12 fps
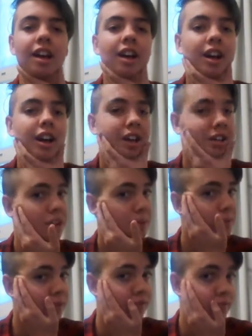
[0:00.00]
In
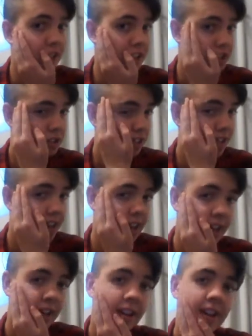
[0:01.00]
terms of facial
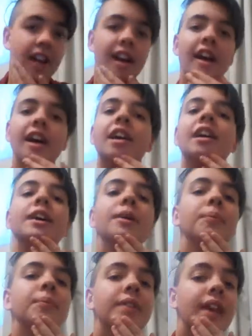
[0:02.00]
hair,
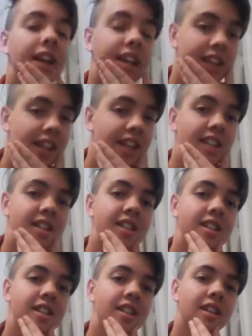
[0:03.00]
yeah,
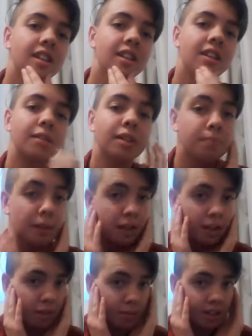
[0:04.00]
there's been a
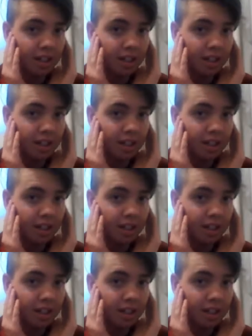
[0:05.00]
little bit.